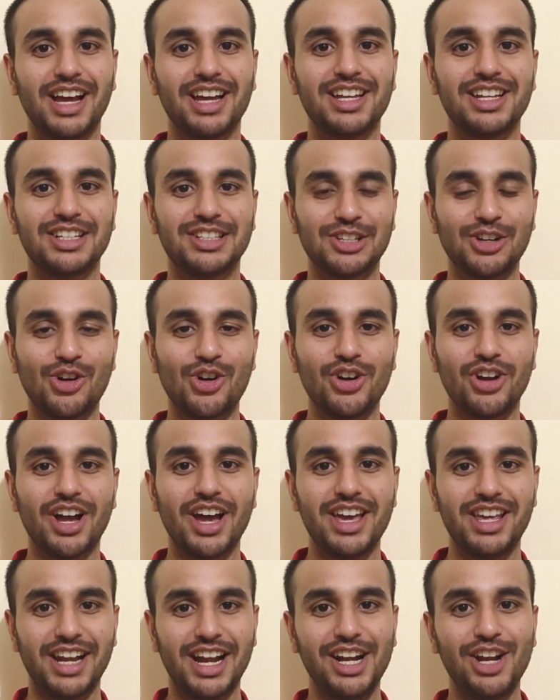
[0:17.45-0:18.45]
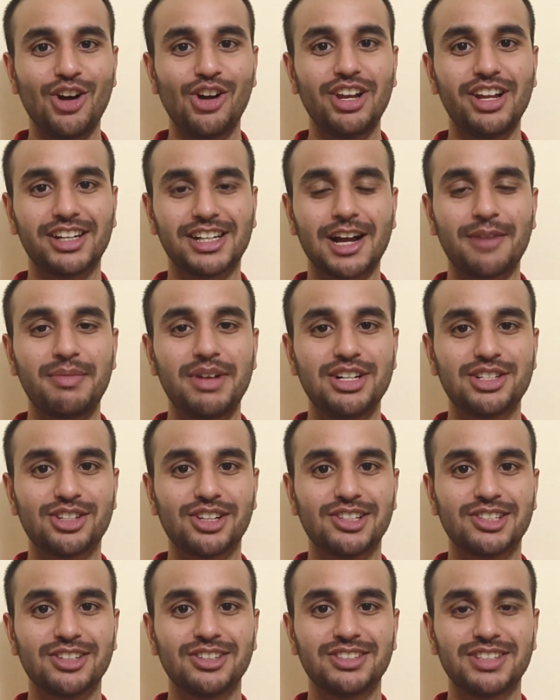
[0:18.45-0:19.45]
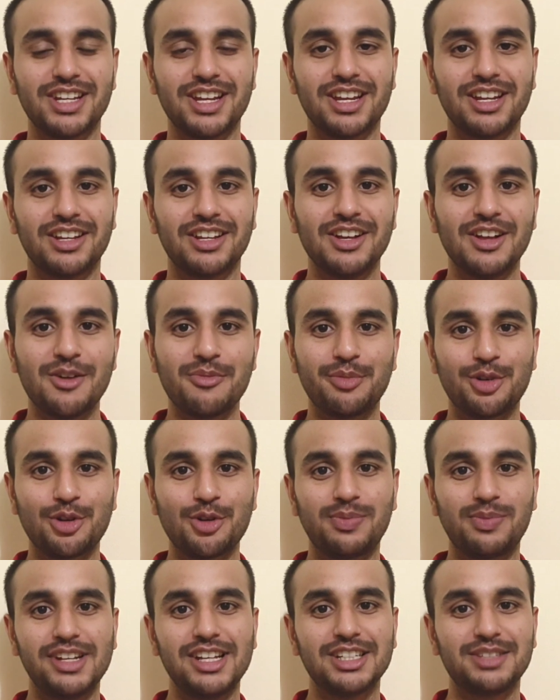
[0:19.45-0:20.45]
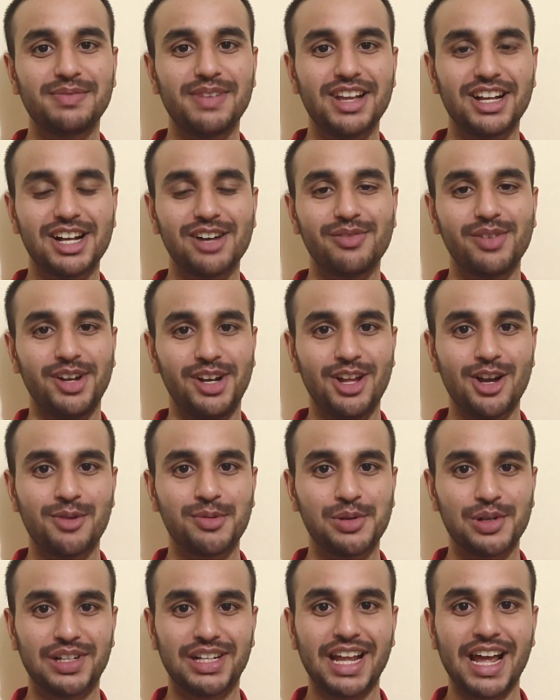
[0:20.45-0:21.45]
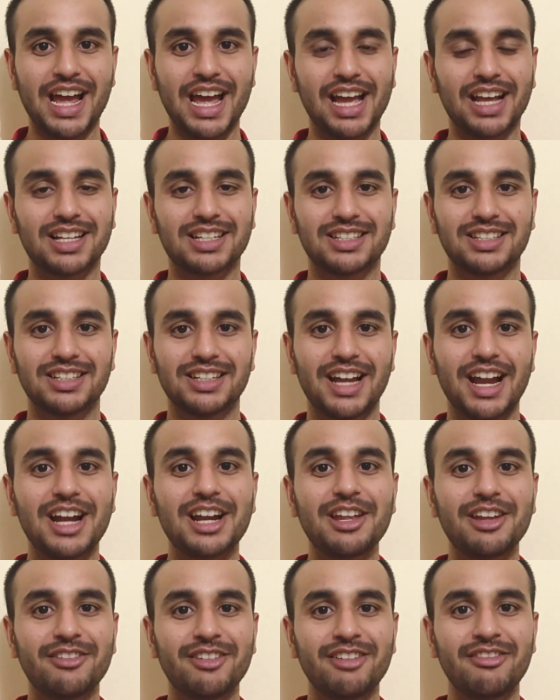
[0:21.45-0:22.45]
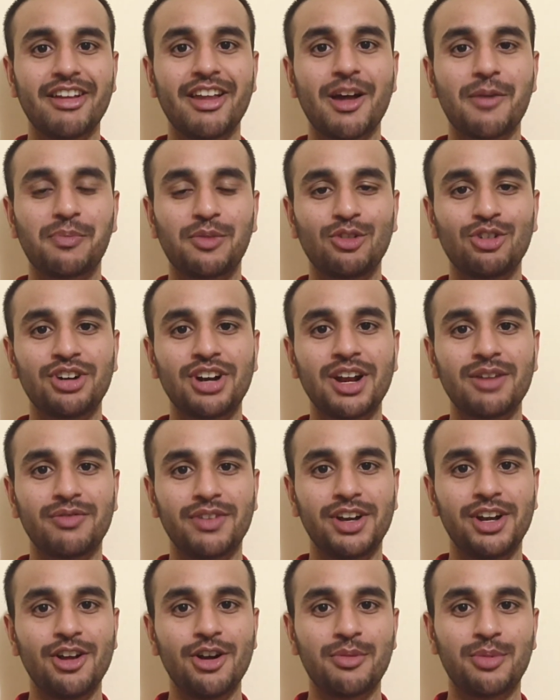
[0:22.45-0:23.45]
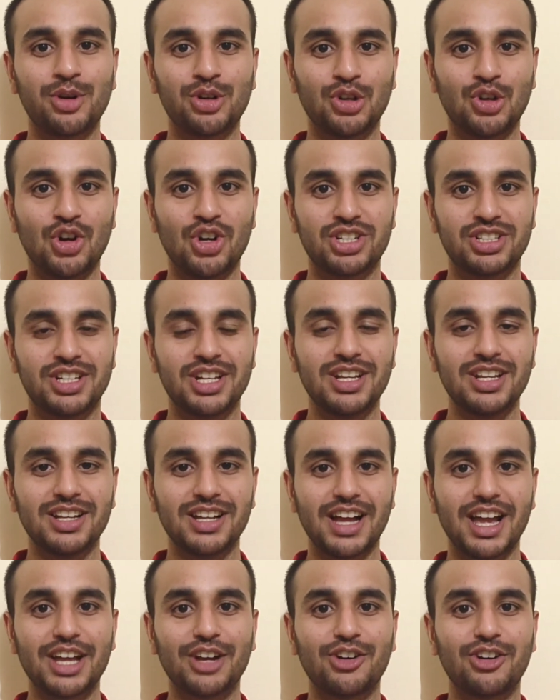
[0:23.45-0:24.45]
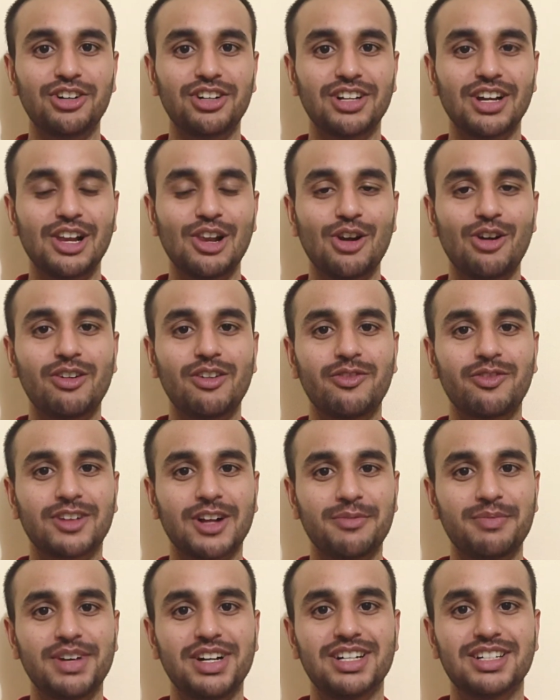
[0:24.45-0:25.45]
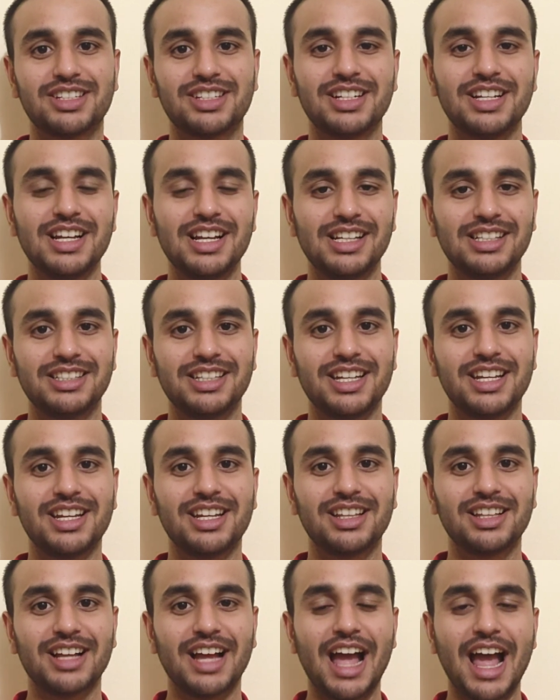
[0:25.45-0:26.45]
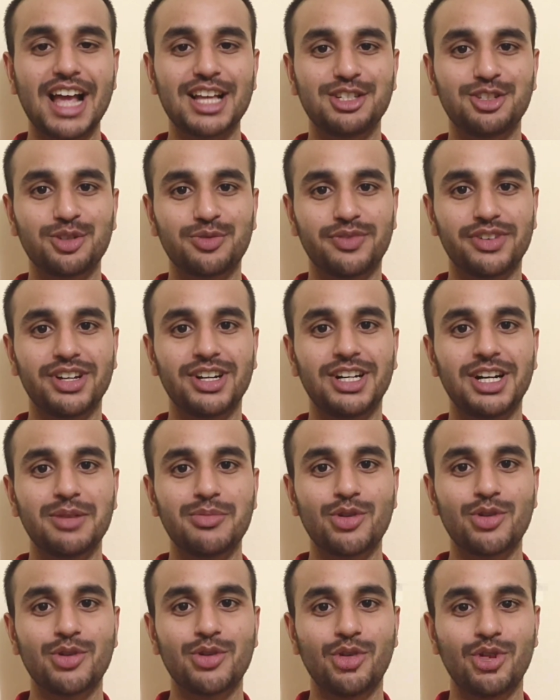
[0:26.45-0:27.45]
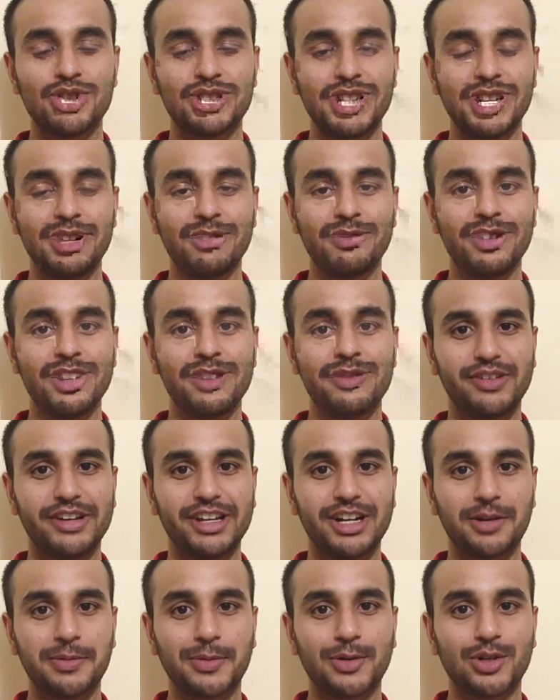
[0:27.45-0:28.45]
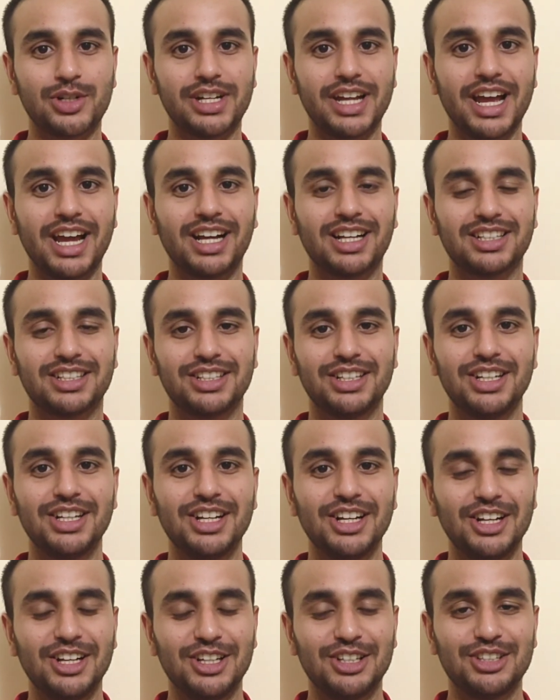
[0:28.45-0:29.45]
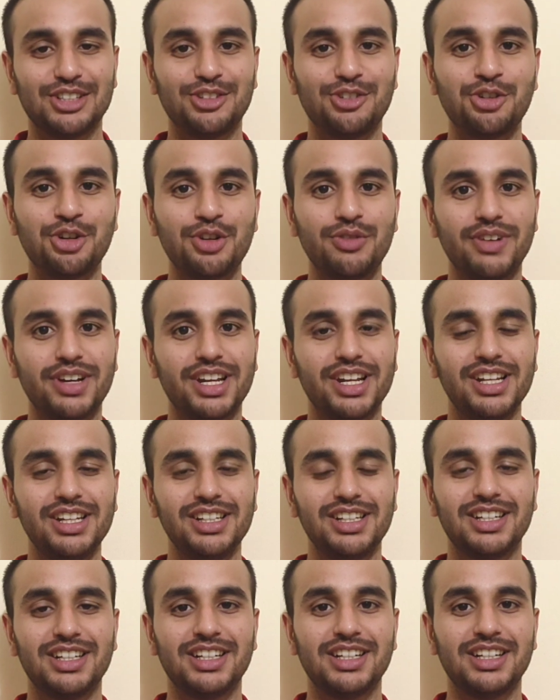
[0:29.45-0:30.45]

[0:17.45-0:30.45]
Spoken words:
I read all your comments also saying, bro, please make a video about tax. And even when I uploaded a video about costing, I got a lot of comments saying, as you feared about costing, we fear about tax. So don't worry.